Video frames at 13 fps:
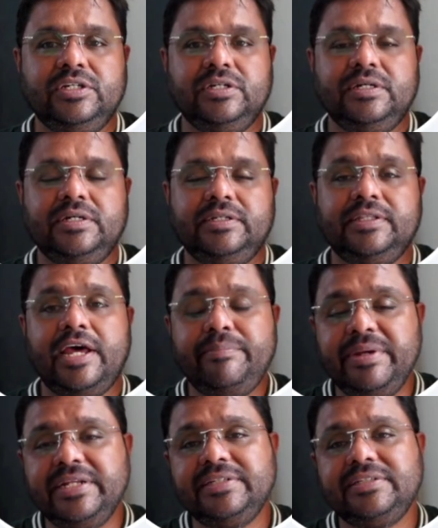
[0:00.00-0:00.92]
That
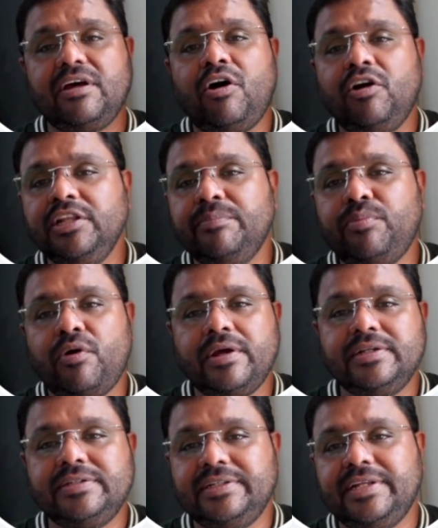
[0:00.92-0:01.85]
means all the
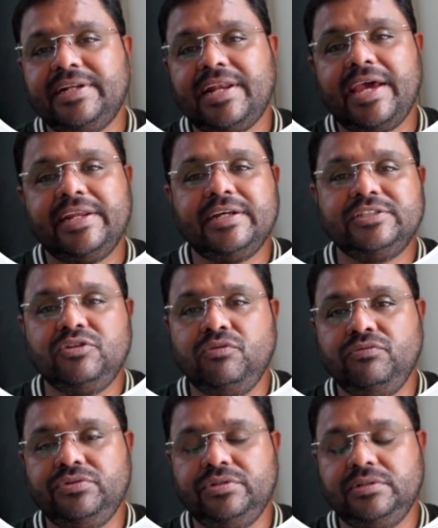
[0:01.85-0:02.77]
points in the line are
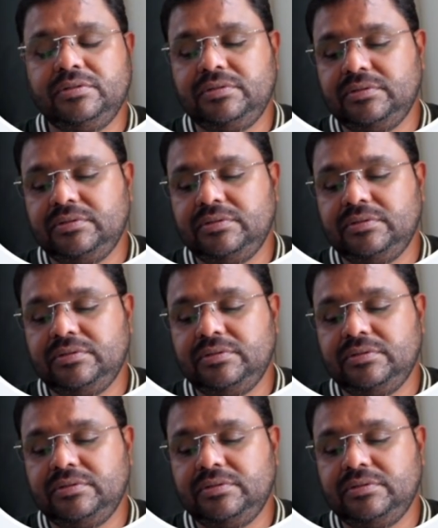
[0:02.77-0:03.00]
solutions.